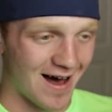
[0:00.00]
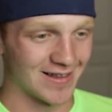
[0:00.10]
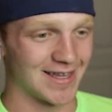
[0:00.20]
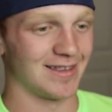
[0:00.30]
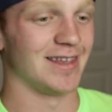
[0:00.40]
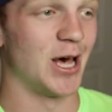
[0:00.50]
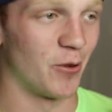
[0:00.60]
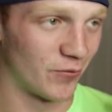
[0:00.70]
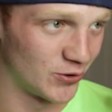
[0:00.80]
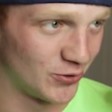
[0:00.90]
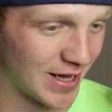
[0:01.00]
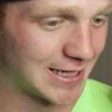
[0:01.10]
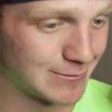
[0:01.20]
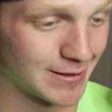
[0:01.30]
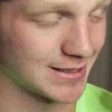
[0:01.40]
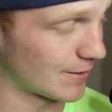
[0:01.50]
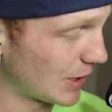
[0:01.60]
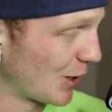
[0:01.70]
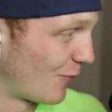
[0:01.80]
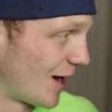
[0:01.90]
I'll take the L for you guys because I'm
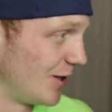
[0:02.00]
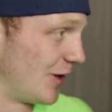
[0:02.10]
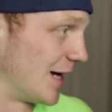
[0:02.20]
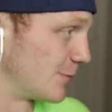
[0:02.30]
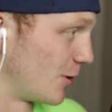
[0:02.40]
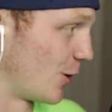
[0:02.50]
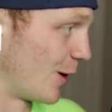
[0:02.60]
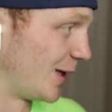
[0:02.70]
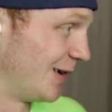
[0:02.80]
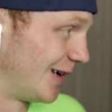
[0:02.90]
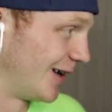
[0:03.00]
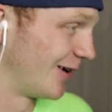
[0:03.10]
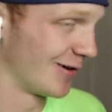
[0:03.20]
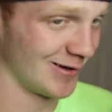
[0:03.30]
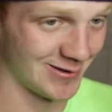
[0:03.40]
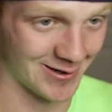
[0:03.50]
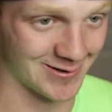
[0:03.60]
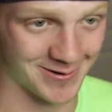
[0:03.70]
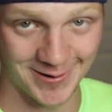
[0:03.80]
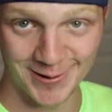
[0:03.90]
going to find you guys pretty quickly. You know,
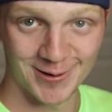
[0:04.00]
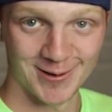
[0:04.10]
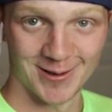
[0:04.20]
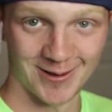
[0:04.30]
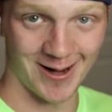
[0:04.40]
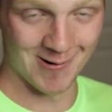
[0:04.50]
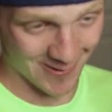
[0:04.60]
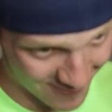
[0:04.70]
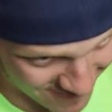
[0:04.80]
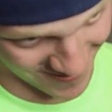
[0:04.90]
yeah, I'm going